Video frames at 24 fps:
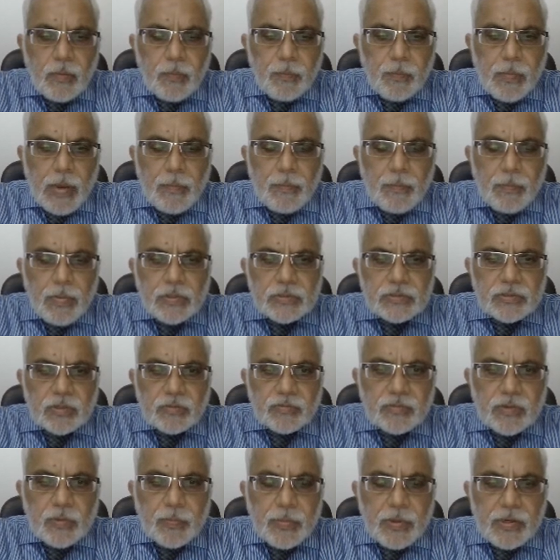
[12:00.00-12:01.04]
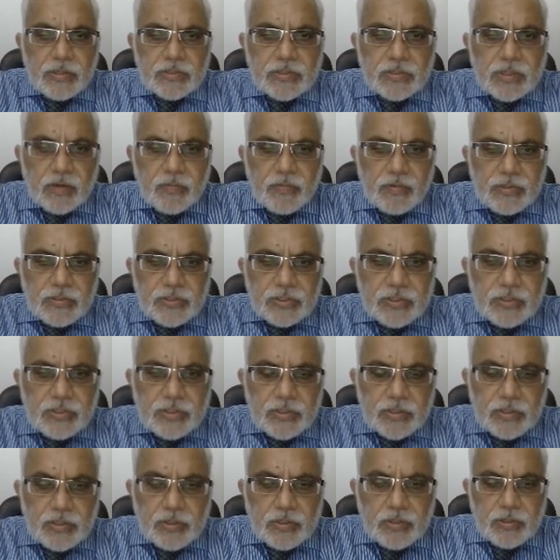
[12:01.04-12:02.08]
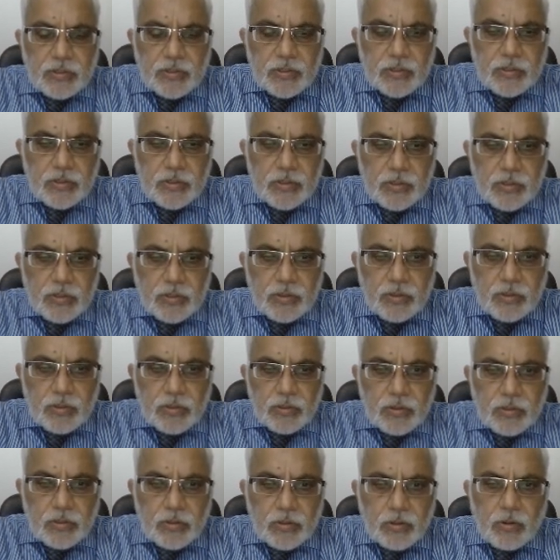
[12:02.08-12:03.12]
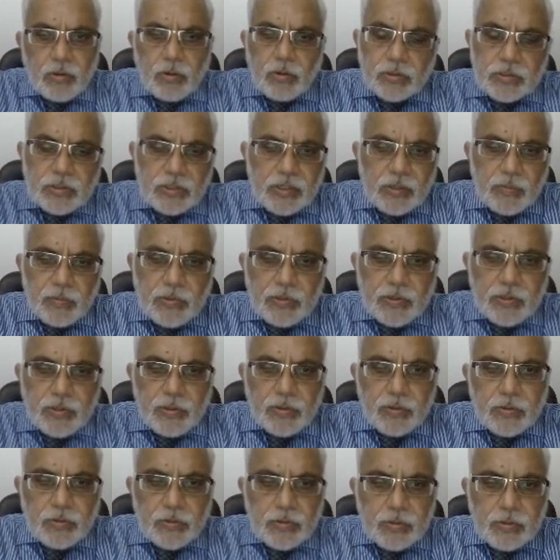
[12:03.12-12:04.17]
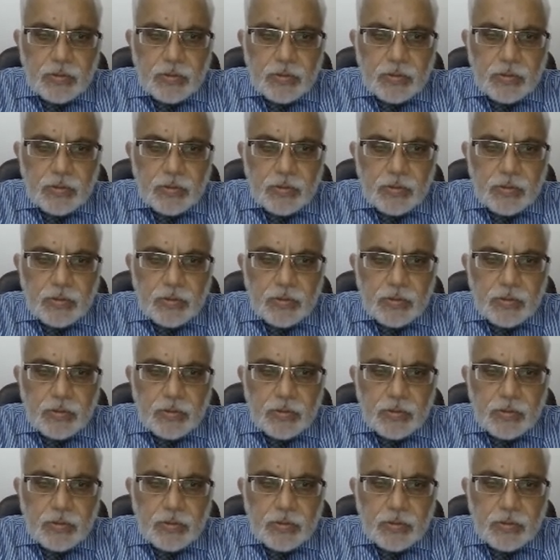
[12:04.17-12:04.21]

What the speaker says: members of the Paris Convention or the WTO